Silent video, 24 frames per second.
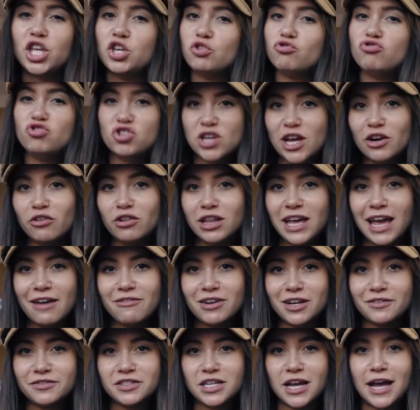you generally have
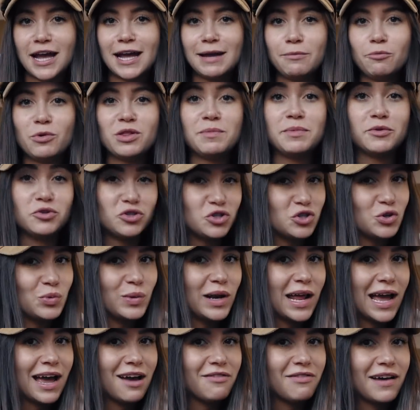enough time with
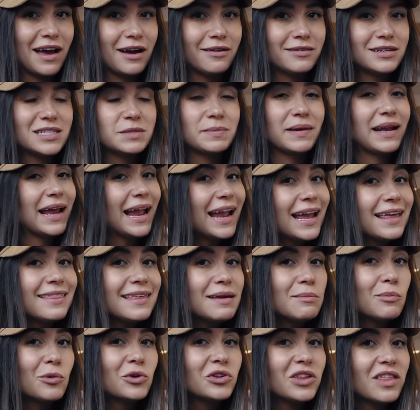2.5 hours, but
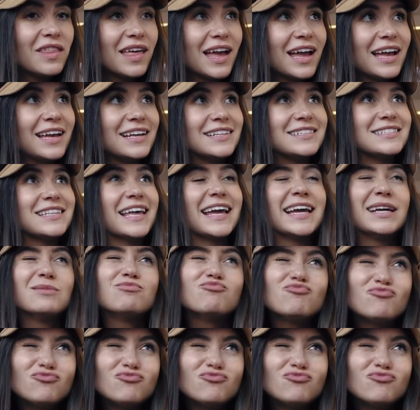anything more than that, it's like,